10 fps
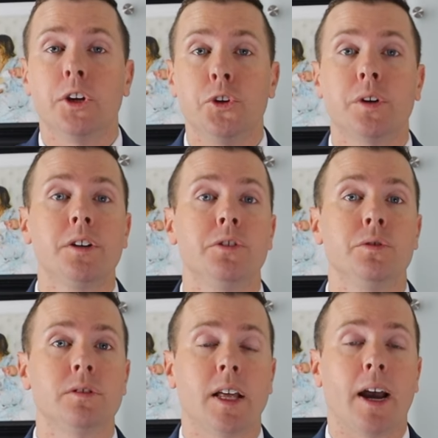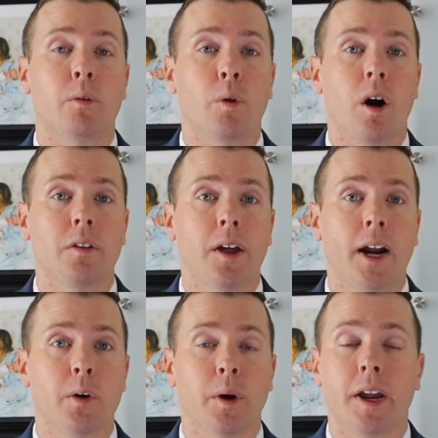you can use that Roth
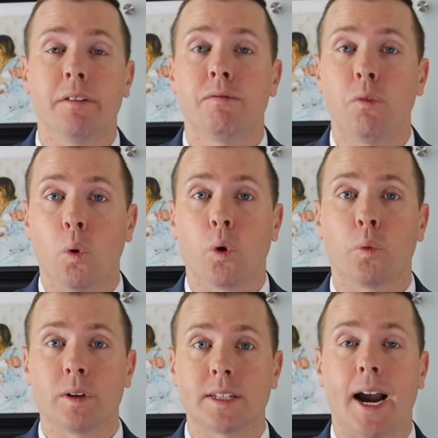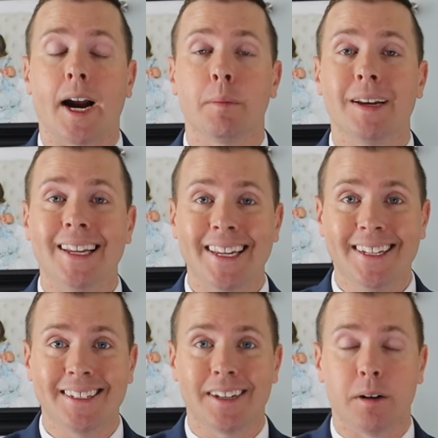IRA for retirement
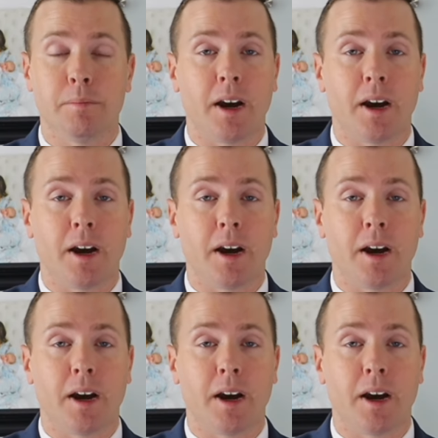income.